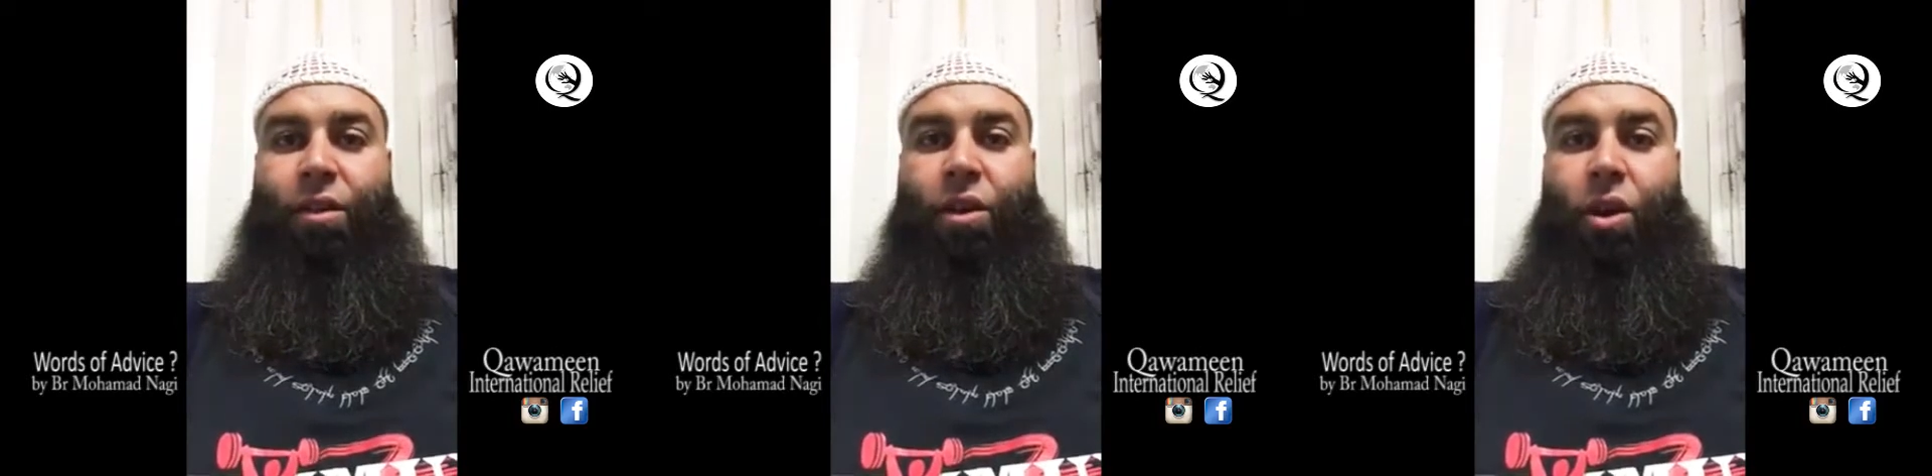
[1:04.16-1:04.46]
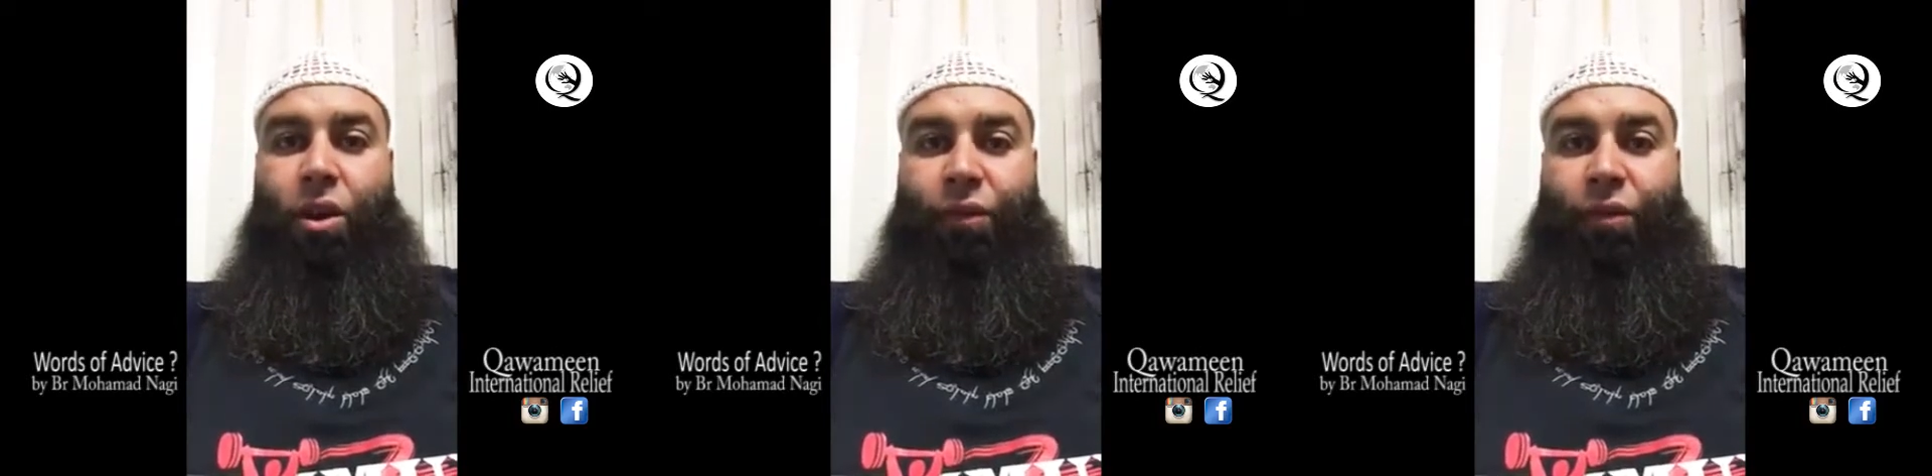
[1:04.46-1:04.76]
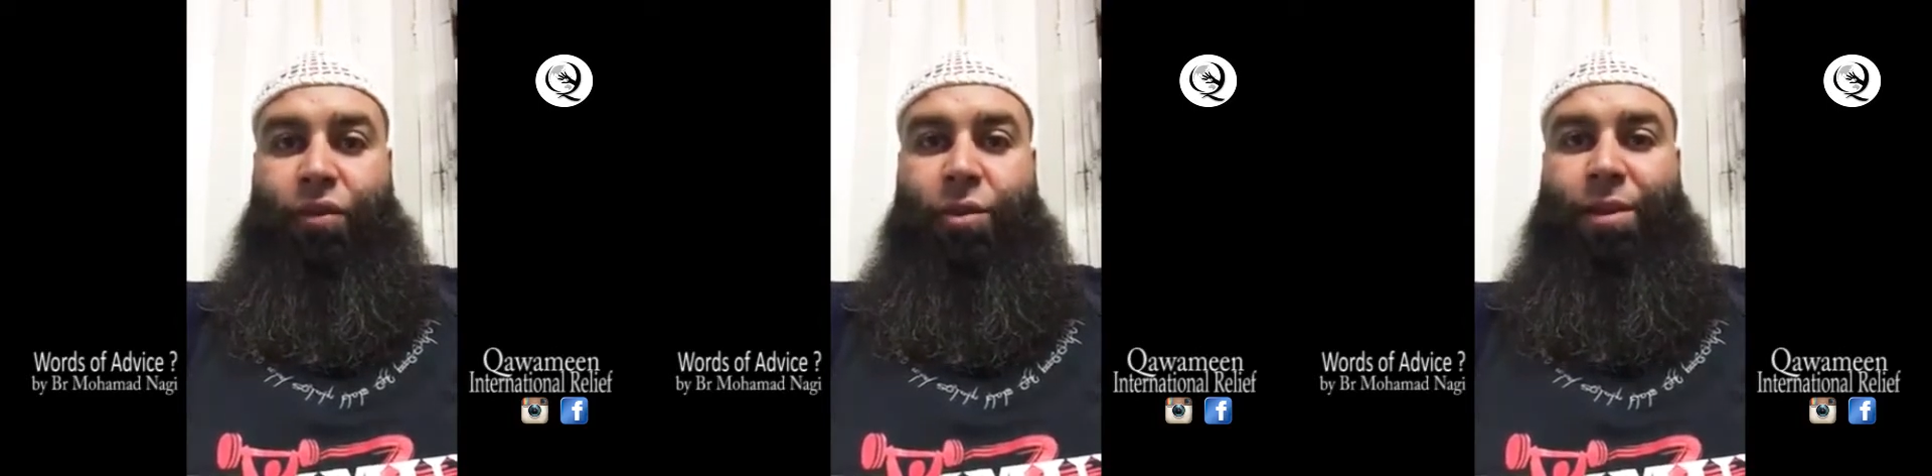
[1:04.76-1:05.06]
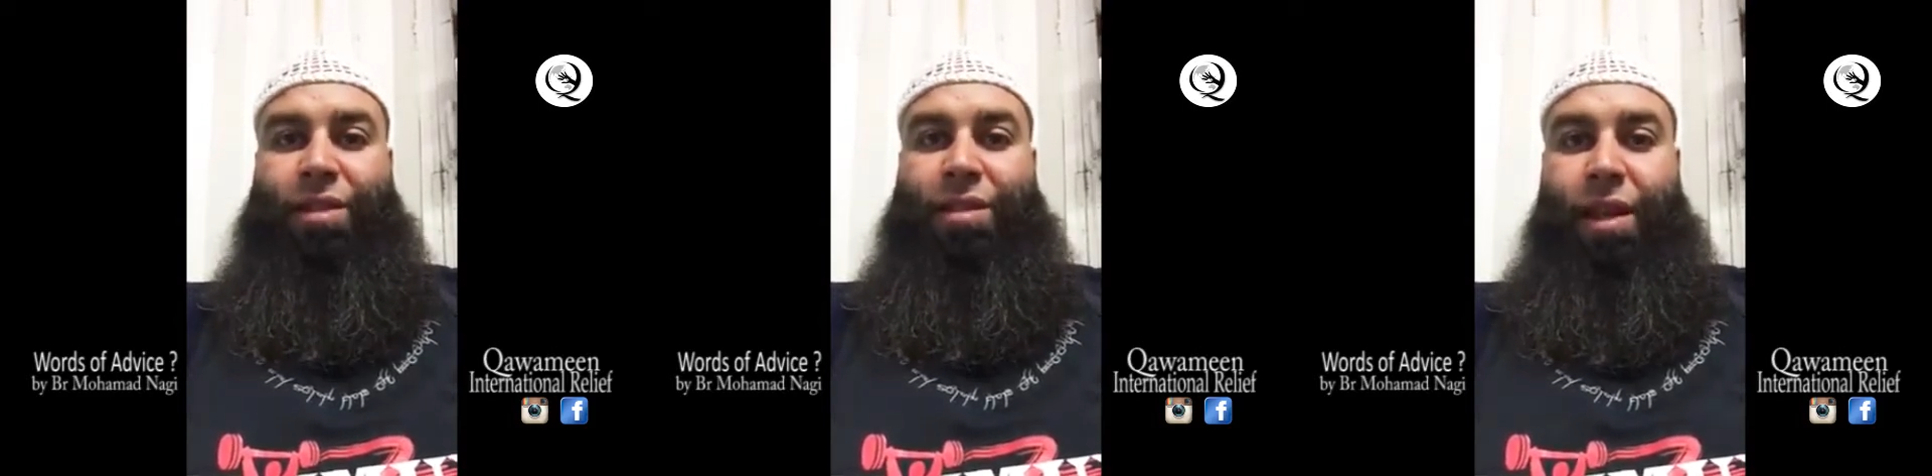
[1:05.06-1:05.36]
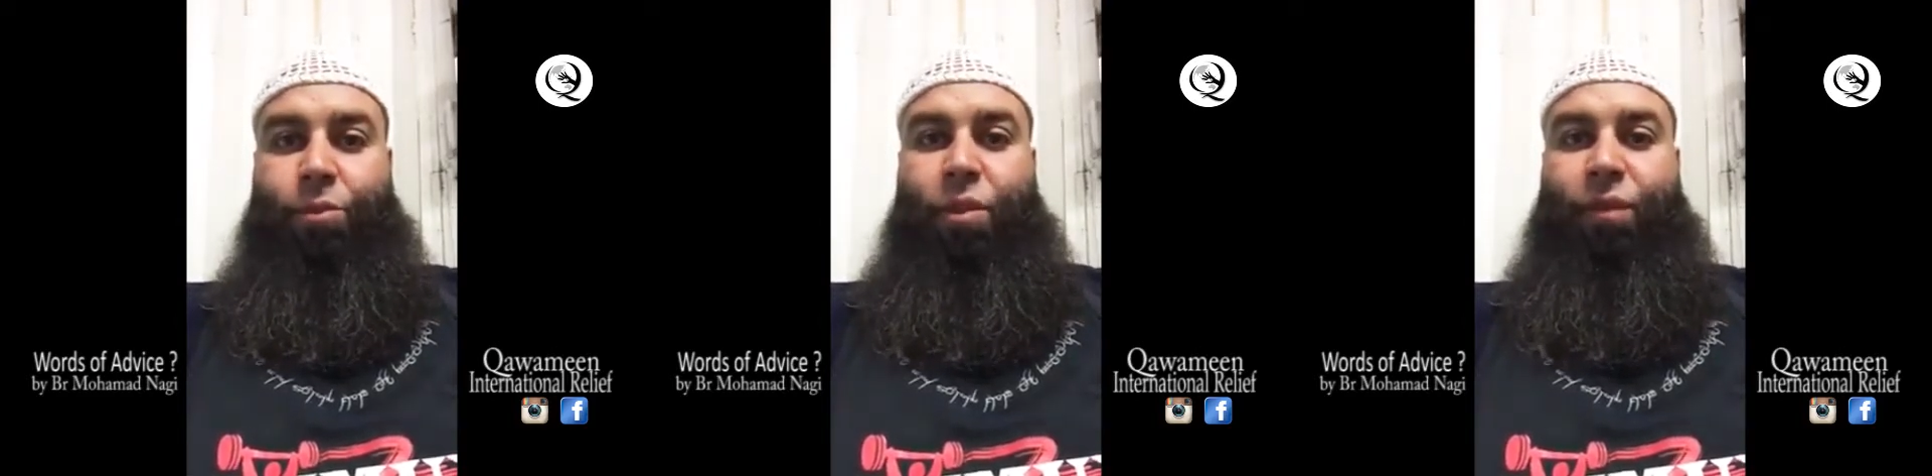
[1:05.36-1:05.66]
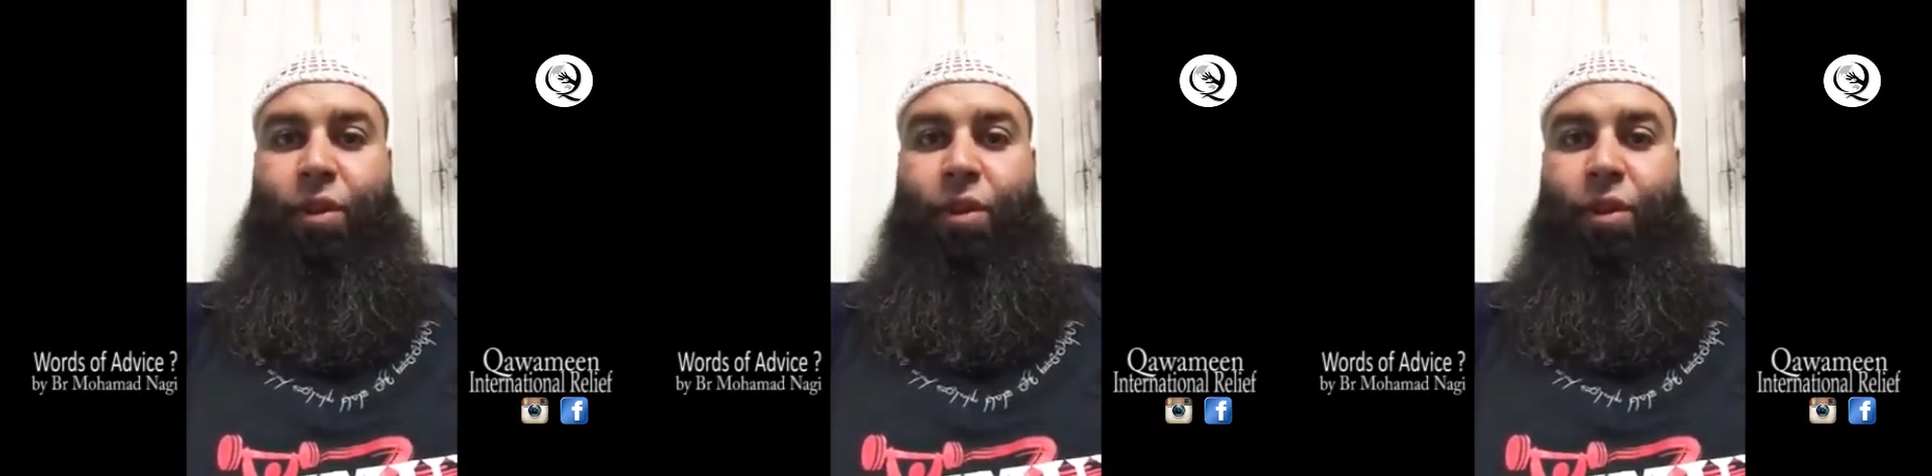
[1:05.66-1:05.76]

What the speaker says: the earth to be stabbed with